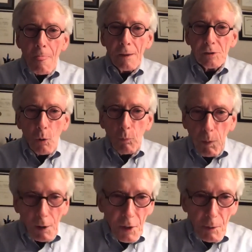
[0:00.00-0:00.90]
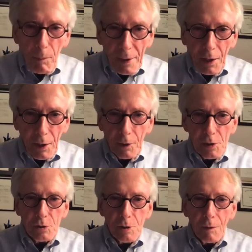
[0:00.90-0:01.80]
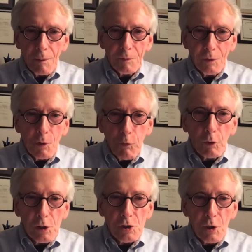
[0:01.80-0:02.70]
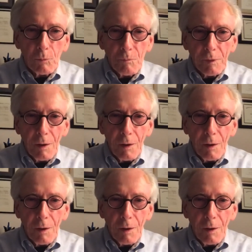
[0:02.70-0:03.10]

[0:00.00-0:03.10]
So part of the debate here is, do you focus on